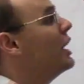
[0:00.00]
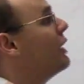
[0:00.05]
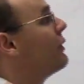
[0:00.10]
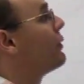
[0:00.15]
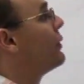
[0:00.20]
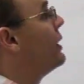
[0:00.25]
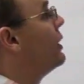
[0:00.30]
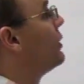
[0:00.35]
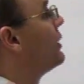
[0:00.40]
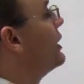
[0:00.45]

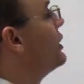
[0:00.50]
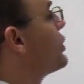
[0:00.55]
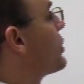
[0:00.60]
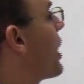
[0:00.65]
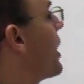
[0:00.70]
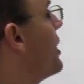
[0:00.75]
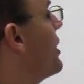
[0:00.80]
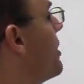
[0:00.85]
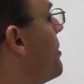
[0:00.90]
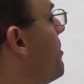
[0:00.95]
If we only
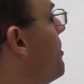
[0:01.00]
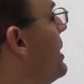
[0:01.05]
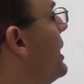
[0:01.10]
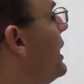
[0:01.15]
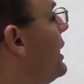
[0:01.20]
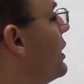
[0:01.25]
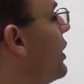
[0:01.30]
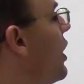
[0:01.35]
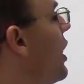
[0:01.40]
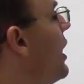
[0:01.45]
traded a
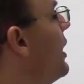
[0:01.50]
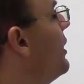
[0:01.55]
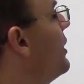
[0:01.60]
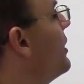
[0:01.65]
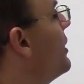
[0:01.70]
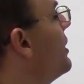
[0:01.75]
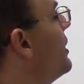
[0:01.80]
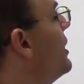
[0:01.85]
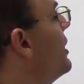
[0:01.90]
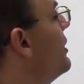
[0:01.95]
mini lot,
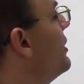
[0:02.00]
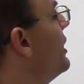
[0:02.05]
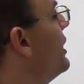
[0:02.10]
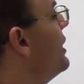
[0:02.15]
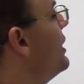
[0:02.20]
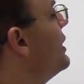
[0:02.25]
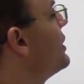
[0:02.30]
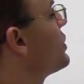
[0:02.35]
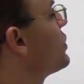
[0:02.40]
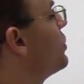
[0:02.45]

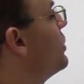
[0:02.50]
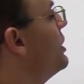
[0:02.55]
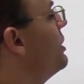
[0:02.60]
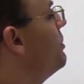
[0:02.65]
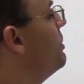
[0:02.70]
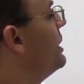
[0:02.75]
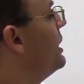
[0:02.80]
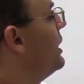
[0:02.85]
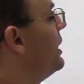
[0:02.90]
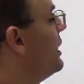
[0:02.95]
then this
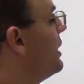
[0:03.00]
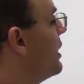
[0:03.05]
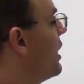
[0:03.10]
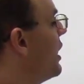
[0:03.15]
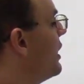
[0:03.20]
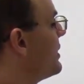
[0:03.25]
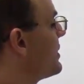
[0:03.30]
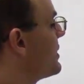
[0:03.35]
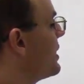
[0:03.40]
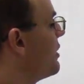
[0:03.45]
would be,
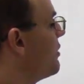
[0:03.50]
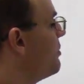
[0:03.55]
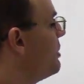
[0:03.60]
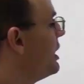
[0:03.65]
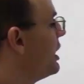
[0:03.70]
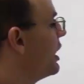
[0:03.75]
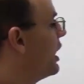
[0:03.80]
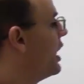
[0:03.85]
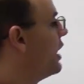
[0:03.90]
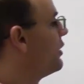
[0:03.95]
instead of
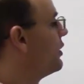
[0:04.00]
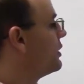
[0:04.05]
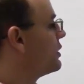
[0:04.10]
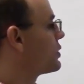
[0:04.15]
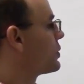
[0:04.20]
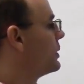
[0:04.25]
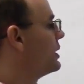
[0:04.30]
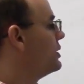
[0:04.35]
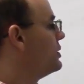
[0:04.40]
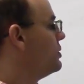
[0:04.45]
being one
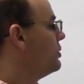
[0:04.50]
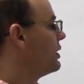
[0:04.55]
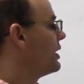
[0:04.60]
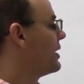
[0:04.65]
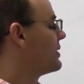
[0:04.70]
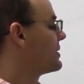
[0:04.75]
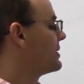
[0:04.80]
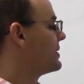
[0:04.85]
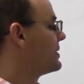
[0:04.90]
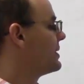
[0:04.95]
hundred twenty-two
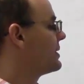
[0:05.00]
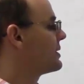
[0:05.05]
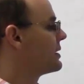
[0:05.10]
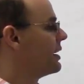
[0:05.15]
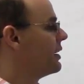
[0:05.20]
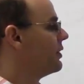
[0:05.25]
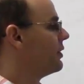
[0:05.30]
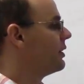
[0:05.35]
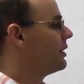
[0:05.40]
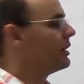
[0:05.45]
thousand six
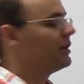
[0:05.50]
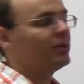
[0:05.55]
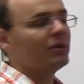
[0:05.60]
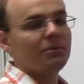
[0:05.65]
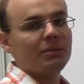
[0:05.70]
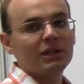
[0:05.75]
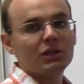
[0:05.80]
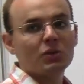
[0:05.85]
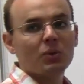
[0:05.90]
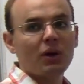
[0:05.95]
hundred dollars, it
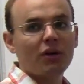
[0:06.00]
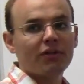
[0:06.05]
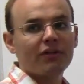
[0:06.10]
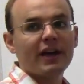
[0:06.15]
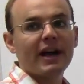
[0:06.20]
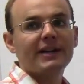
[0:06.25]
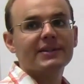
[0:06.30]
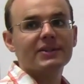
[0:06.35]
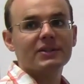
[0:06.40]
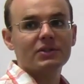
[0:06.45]
would be twelve
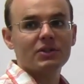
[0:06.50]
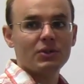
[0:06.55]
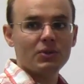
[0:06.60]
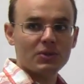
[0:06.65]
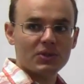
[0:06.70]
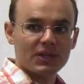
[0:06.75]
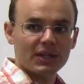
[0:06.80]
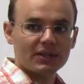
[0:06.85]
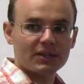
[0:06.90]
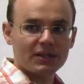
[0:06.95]
thousand two
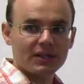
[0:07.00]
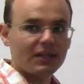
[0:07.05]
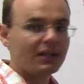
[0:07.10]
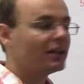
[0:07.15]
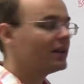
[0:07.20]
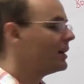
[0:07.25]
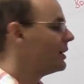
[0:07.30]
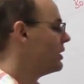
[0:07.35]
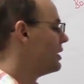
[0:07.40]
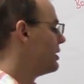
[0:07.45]
hundred sixty
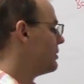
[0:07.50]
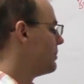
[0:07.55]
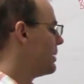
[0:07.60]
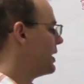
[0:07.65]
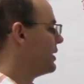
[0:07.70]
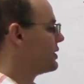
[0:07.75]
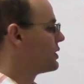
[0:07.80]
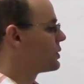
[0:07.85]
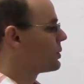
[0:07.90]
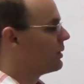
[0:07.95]
dollars
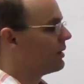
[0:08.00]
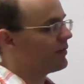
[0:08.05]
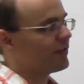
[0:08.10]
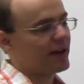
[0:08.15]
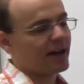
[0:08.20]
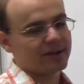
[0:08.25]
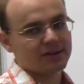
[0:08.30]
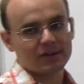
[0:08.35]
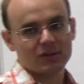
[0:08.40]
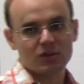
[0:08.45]
minus twelve
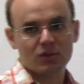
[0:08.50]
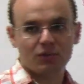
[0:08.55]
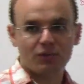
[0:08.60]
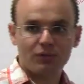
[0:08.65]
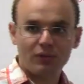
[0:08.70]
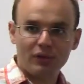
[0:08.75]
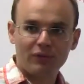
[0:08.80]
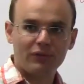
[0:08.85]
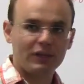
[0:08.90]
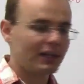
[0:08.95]
thousand two
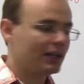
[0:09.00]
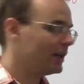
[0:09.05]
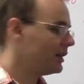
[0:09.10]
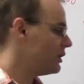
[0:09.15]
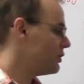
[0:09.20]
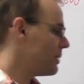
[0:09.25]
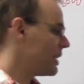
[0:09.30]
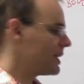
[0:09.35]
hundred fifty dollars.